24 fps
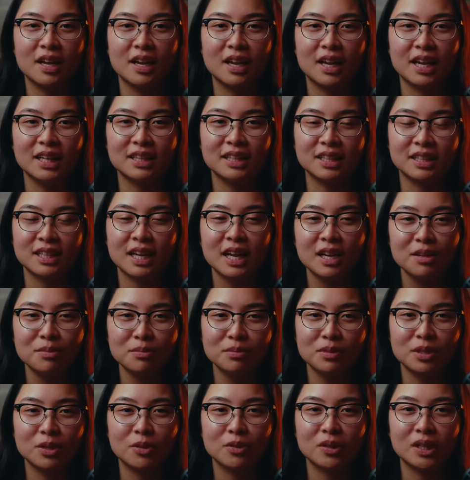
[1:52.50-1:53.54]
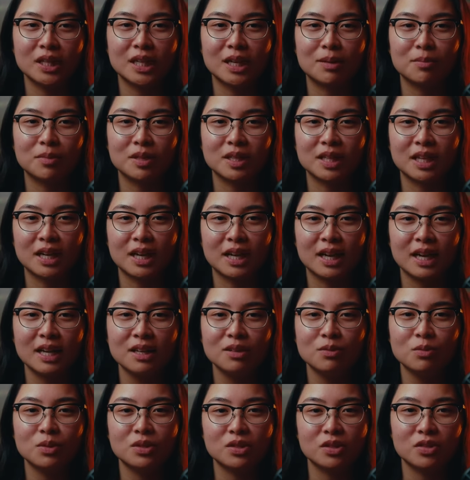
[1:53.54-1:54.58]
At the time, the only camera that I
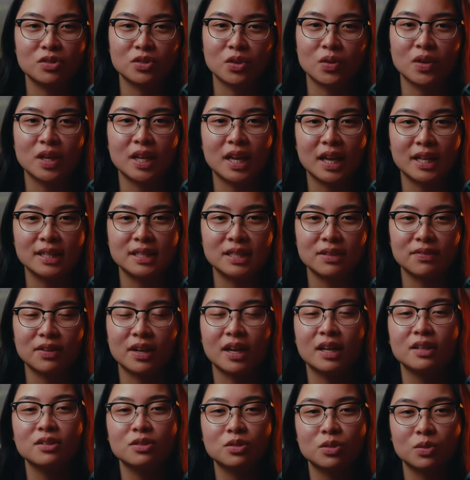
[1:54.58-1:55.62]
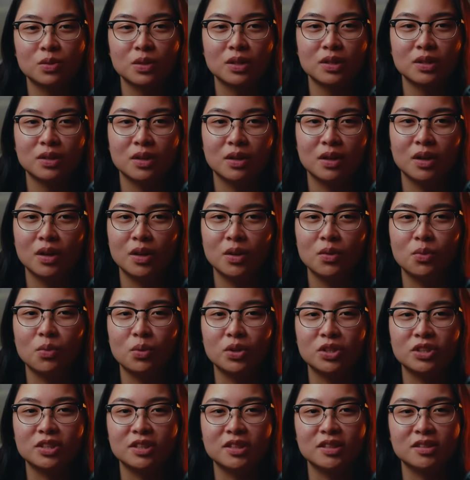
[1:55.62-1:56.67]
had was the Sony a7S III,
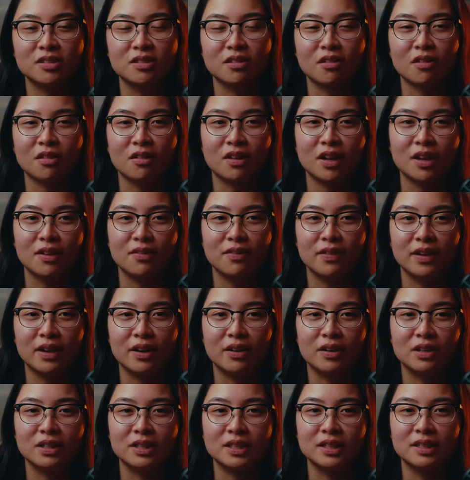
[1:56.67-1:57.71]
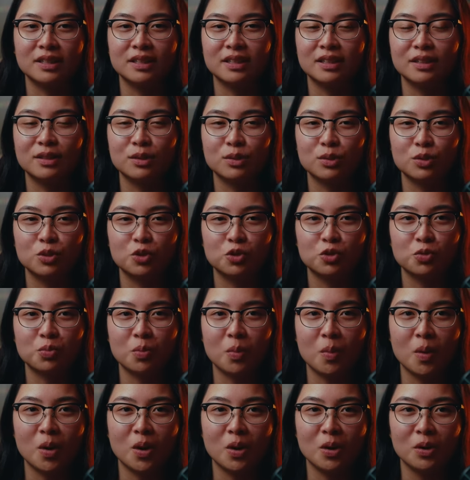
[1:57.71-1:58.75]
which is not a very
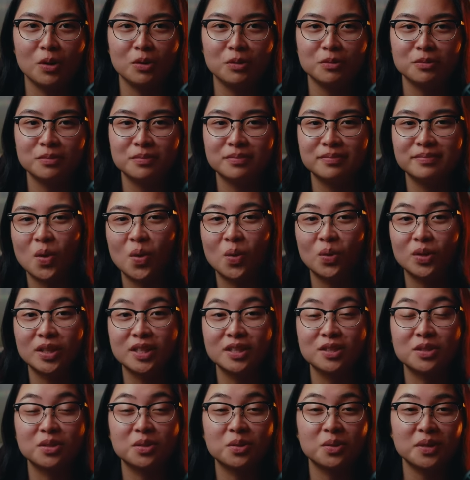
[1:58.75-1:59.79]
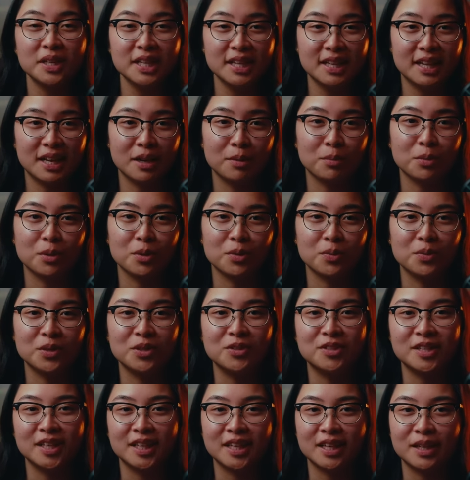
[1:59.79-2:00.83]
small or discreet camera when you
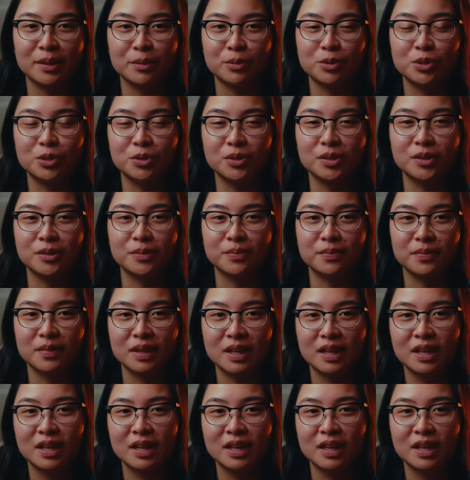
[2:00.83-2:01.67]
take it out shooting.